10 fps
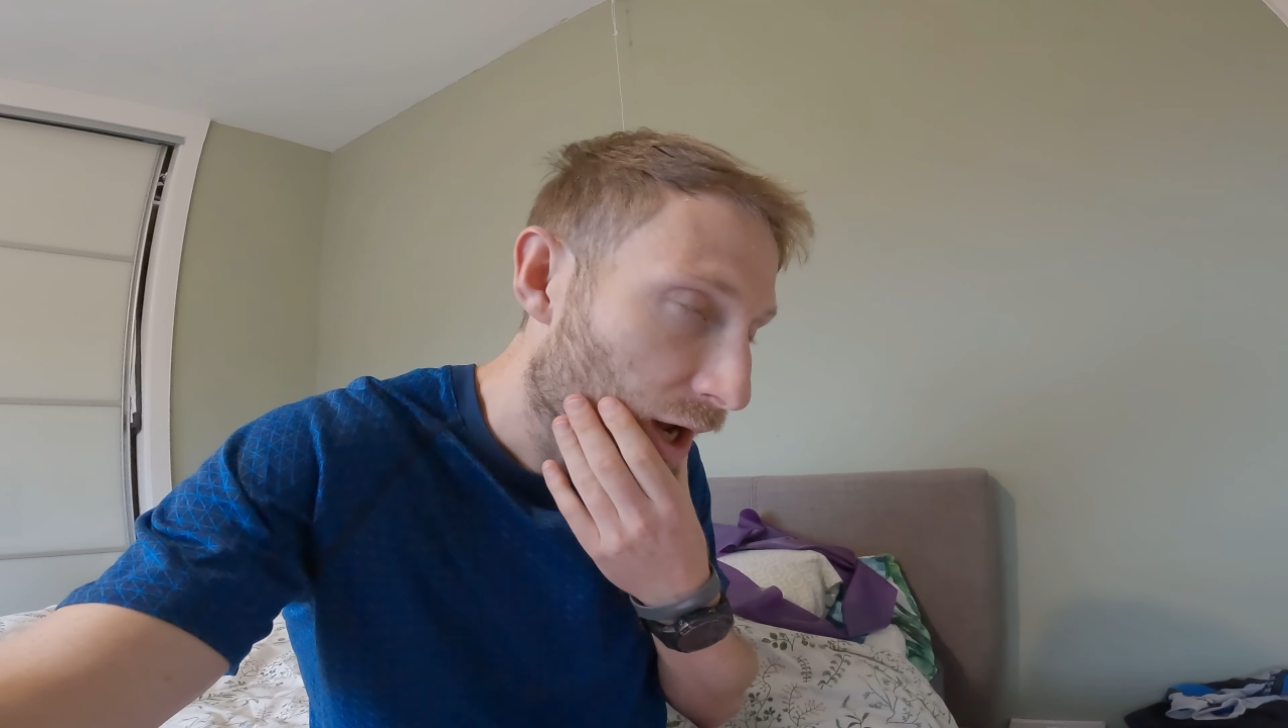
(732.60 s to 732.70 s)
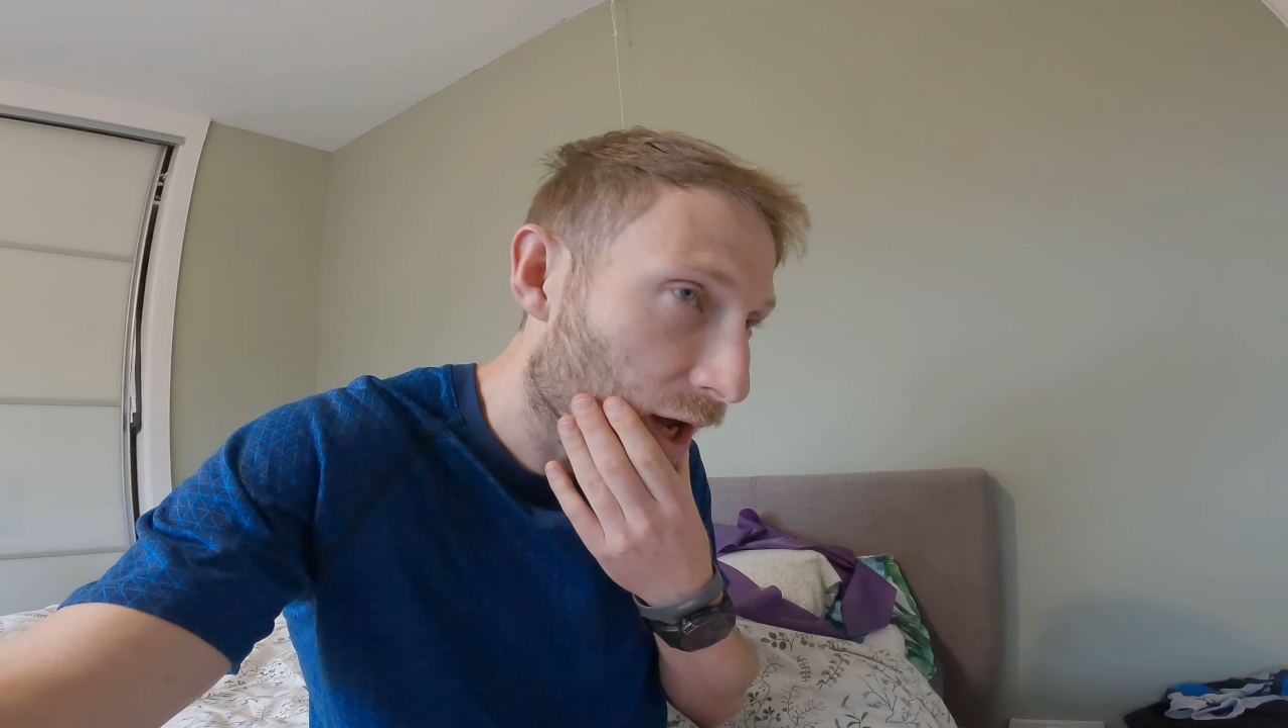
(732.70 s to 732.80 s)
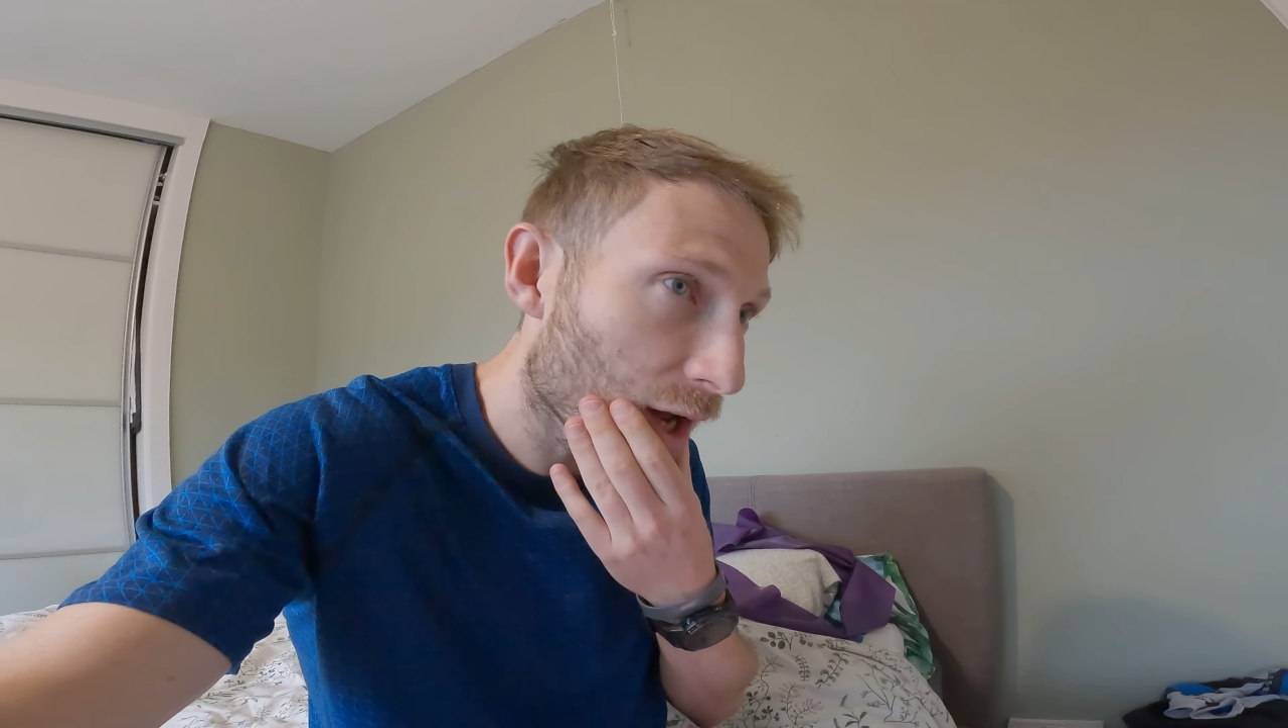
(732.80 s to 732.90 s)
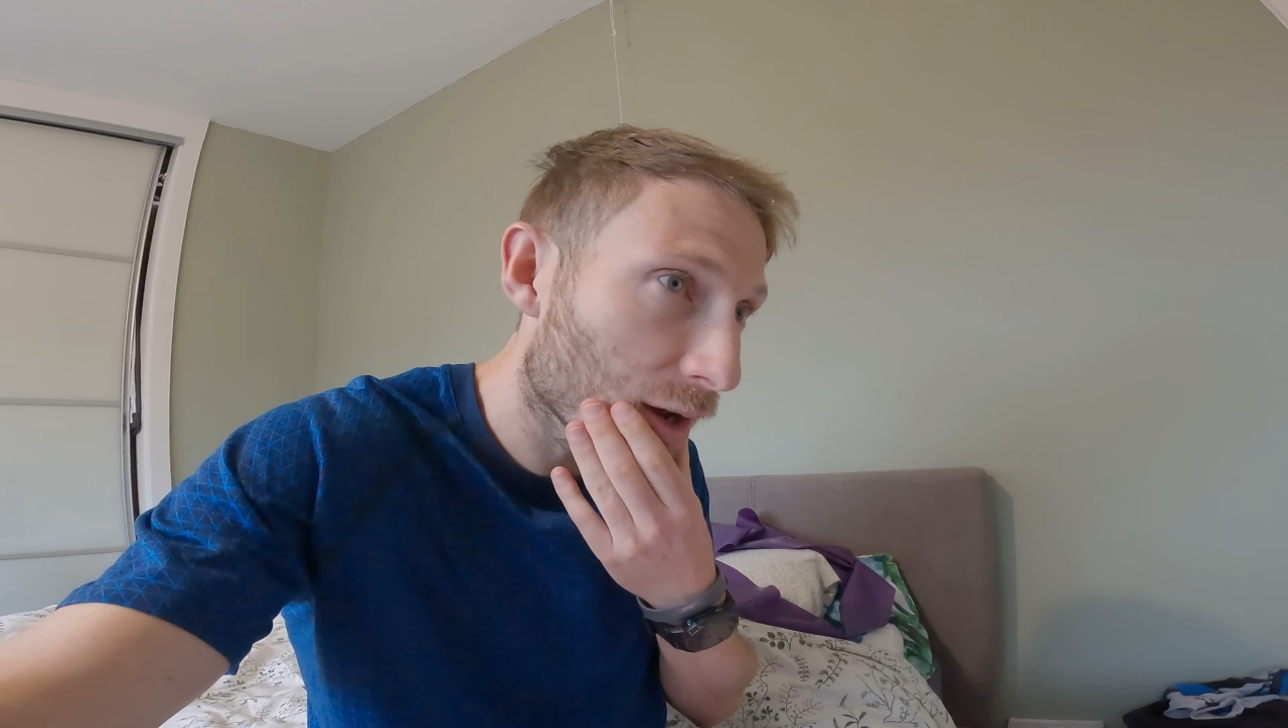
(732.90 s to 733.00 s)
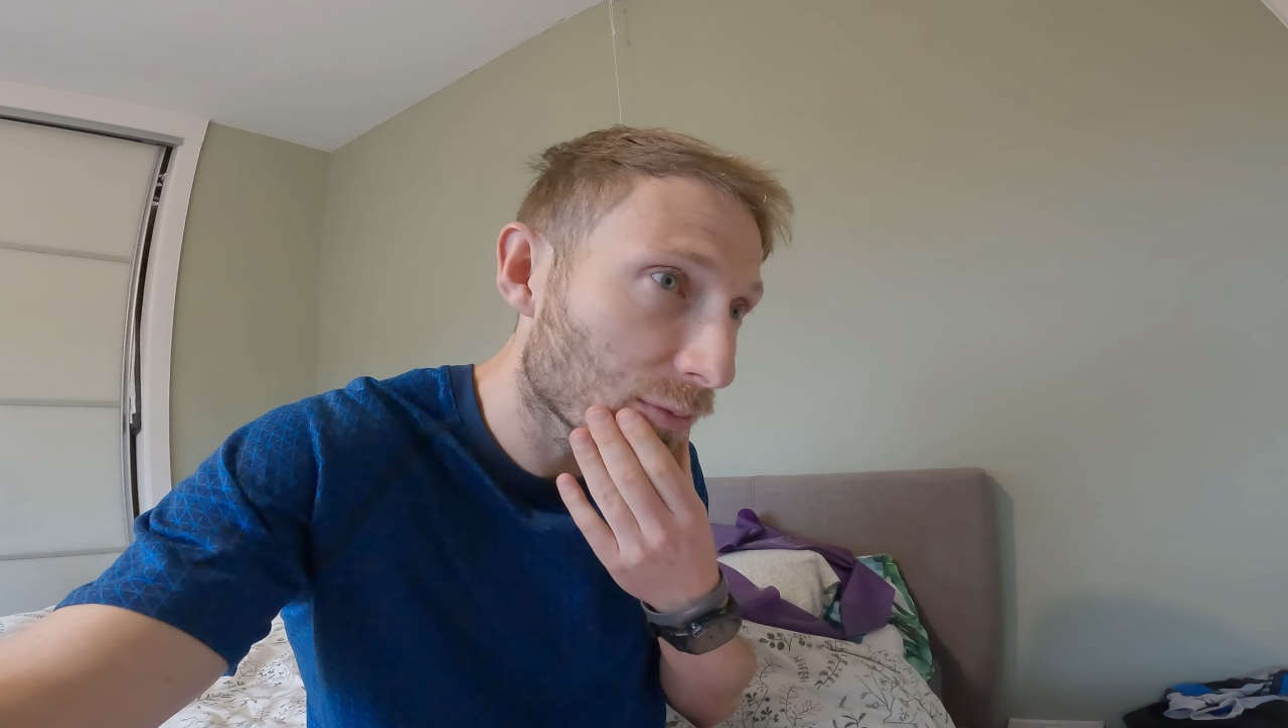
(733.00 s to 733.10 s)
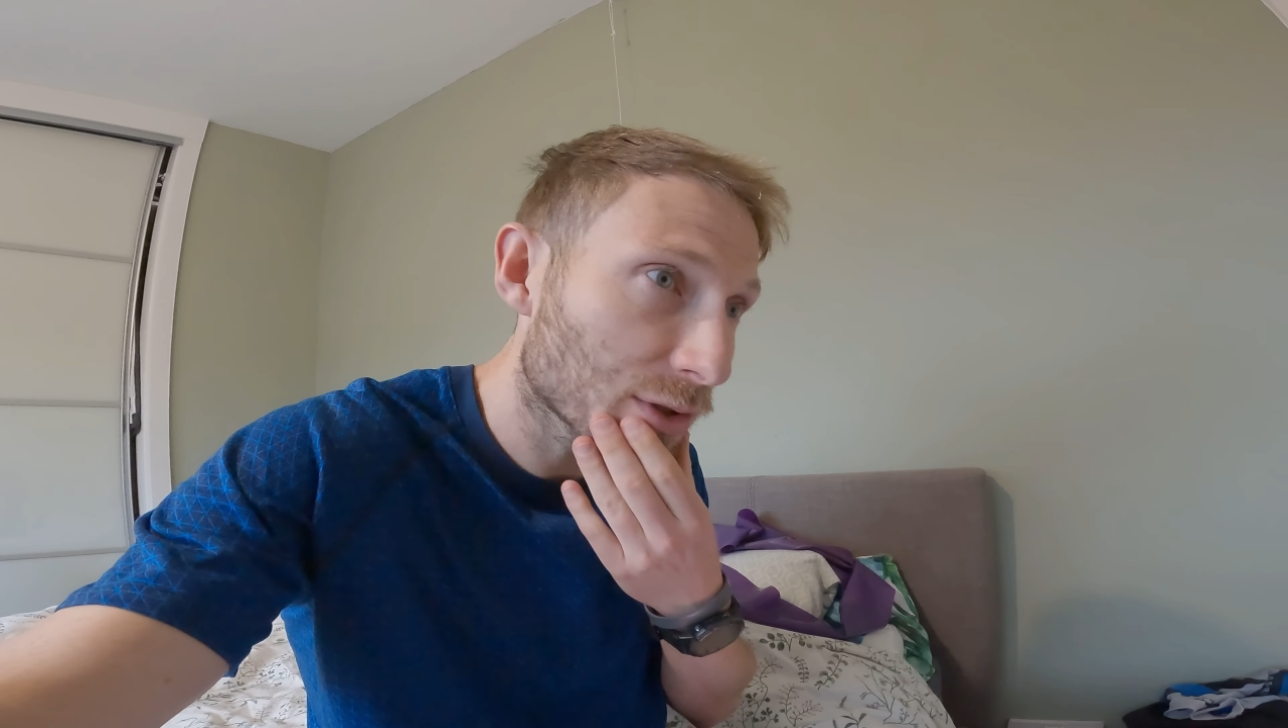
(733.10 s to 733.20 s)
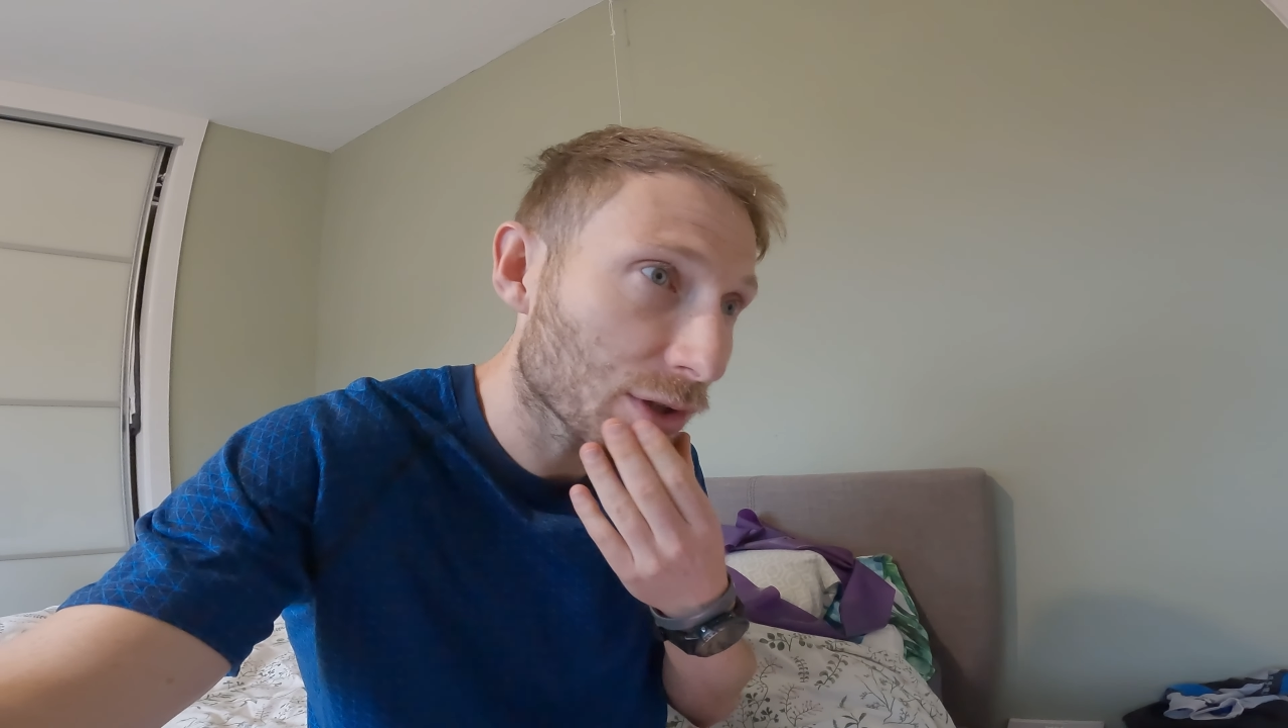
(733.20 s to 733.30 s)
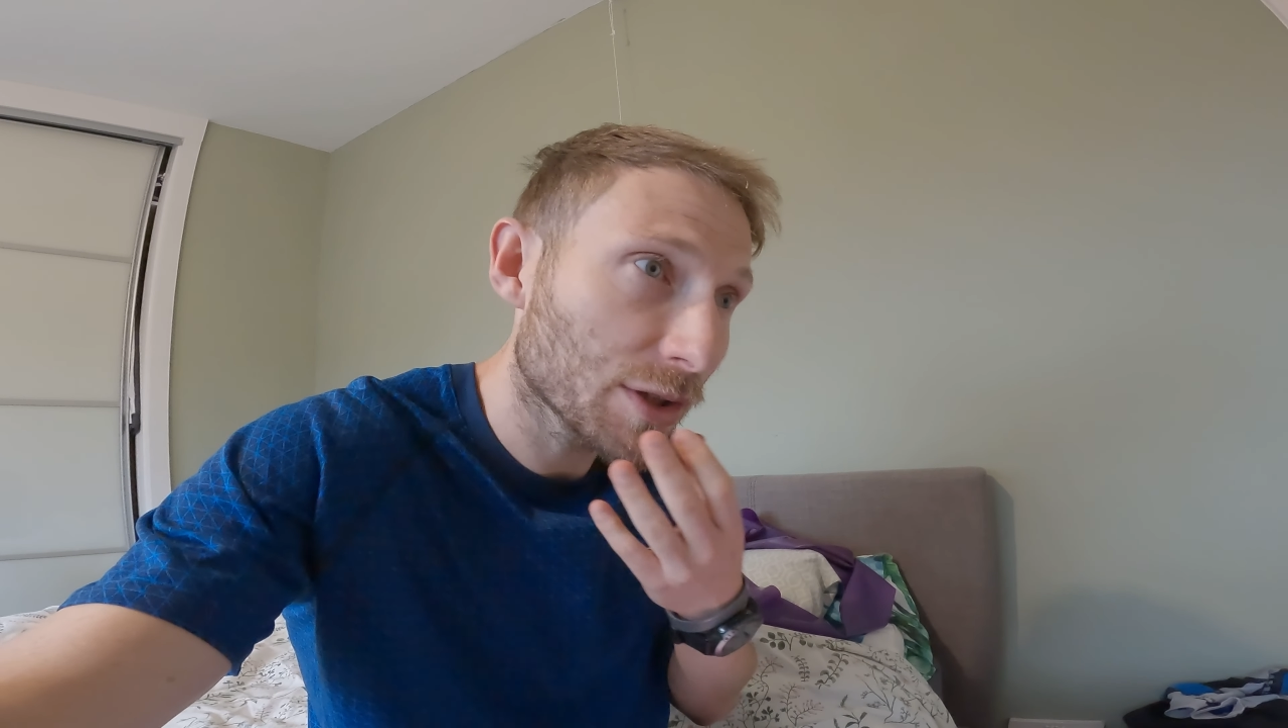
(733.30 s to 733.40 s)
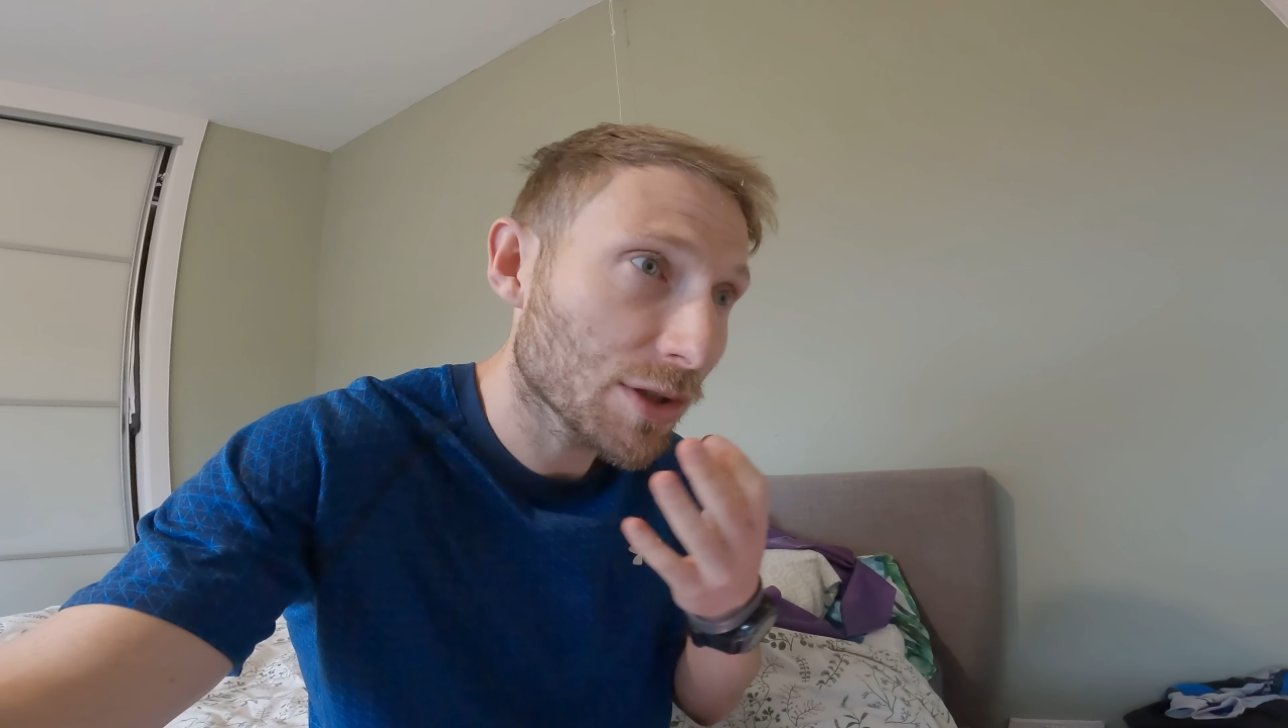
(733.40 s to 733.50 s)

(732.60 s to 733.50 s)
So